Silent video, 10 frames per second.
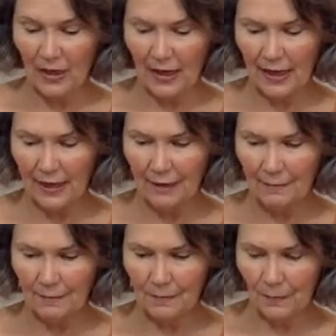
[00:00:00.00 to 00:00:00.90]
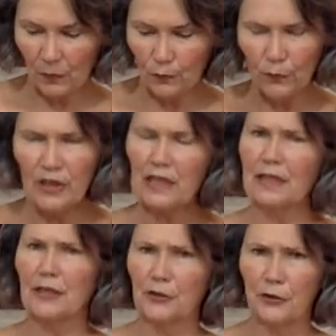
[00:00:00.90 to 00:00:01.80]
add a really
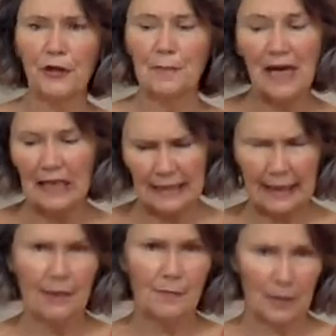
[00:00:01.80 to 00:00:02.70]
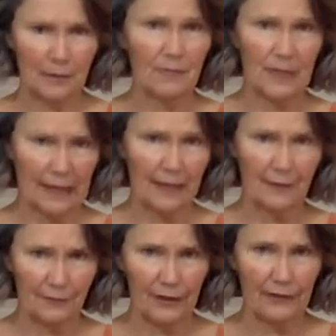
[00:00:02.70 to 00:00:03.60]
good amount of cinnamon to get the
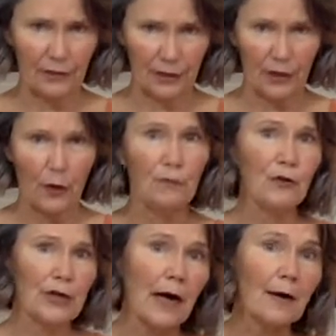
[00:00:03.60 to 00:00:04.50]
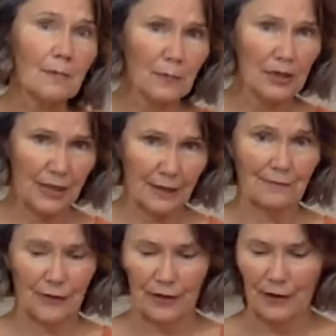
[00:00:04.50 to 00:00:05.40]
flavor to overcome the
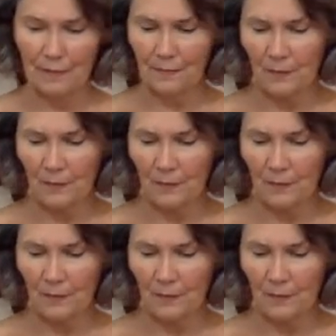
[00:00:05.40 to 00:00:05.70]
sunflower.